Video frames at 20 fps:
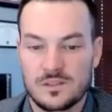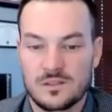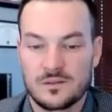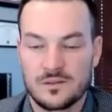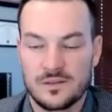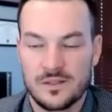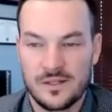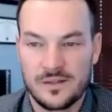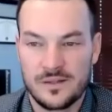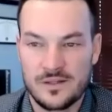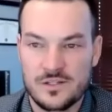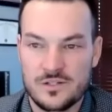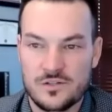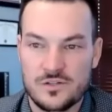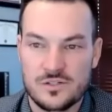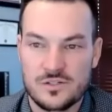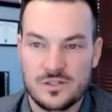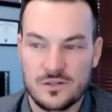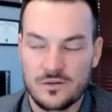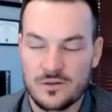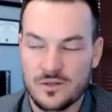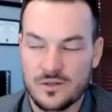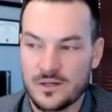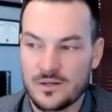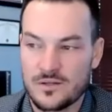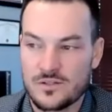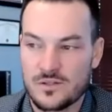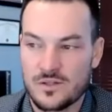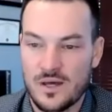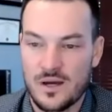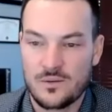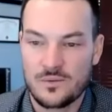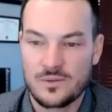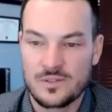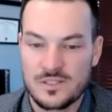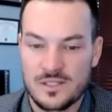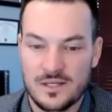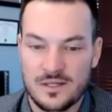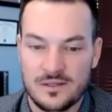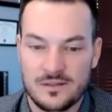Yeah, that's interesting. Okay, so that
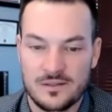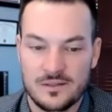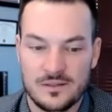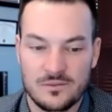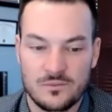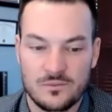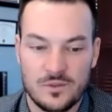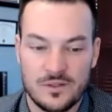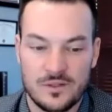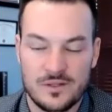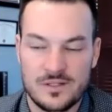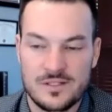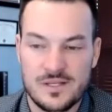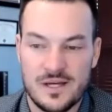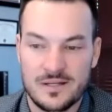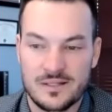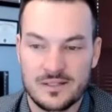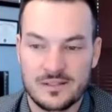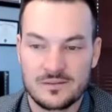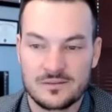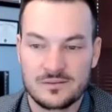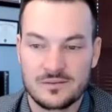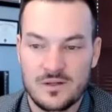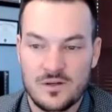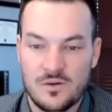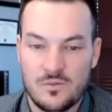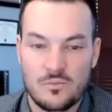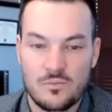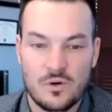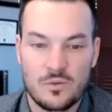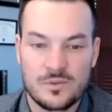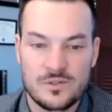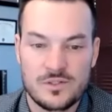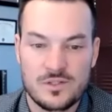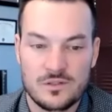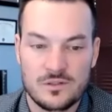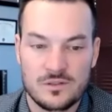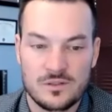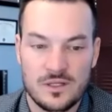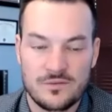was like the one of the deciding moments
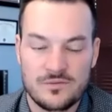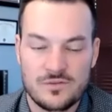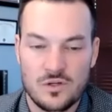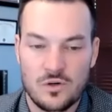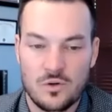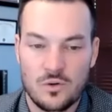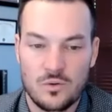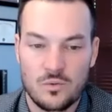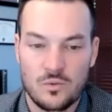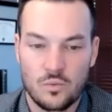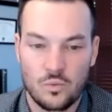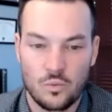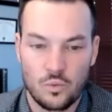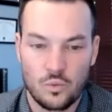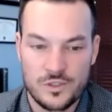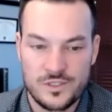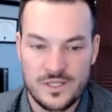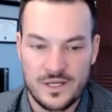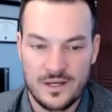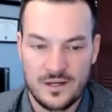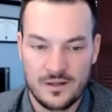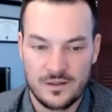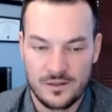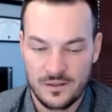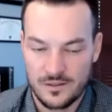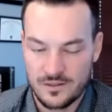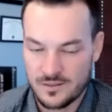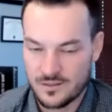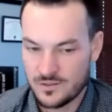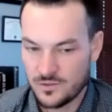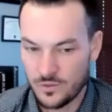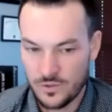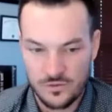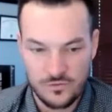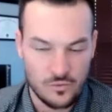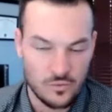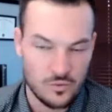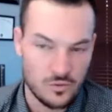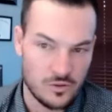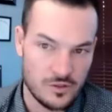in your life. So was that
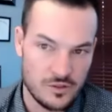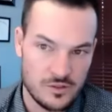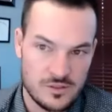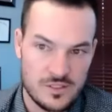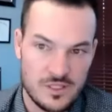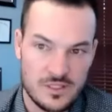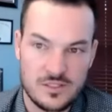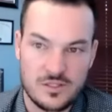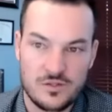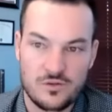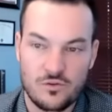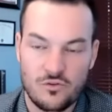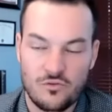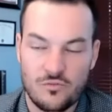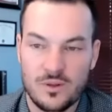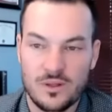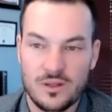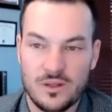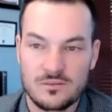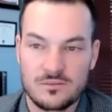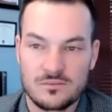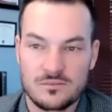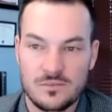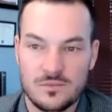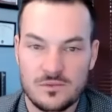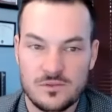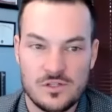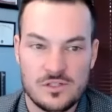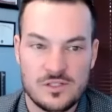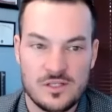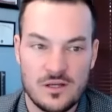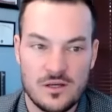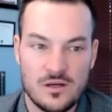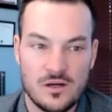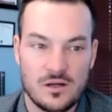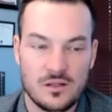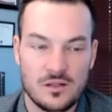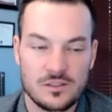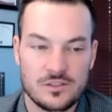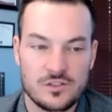24? Sounds like you had been just out of
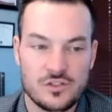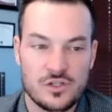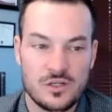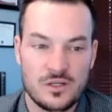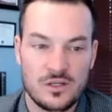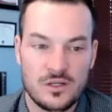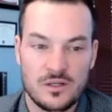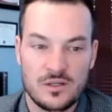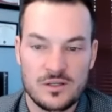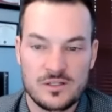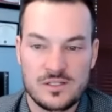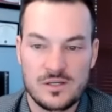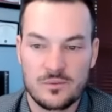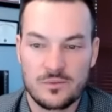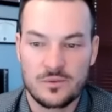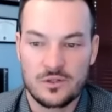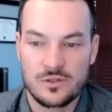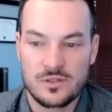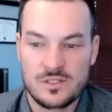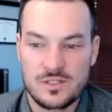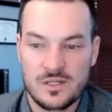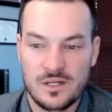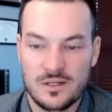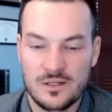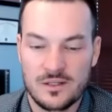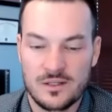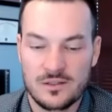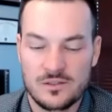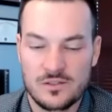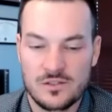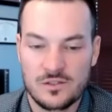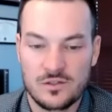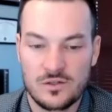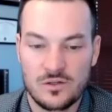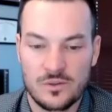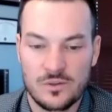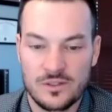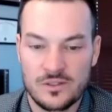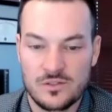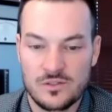college. Is that when you decided to
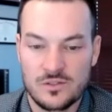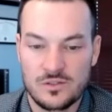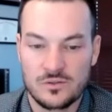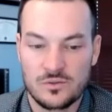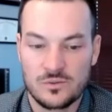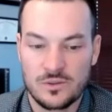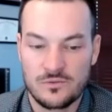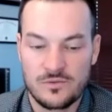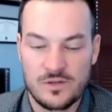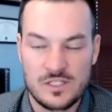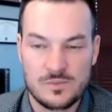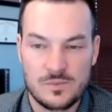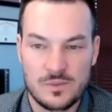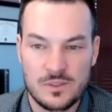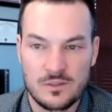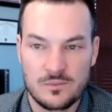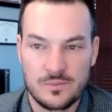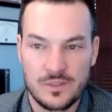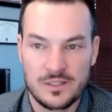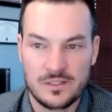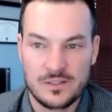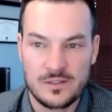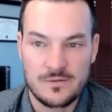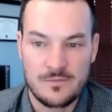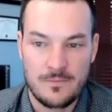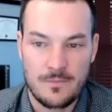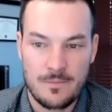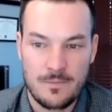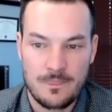go into investment banking?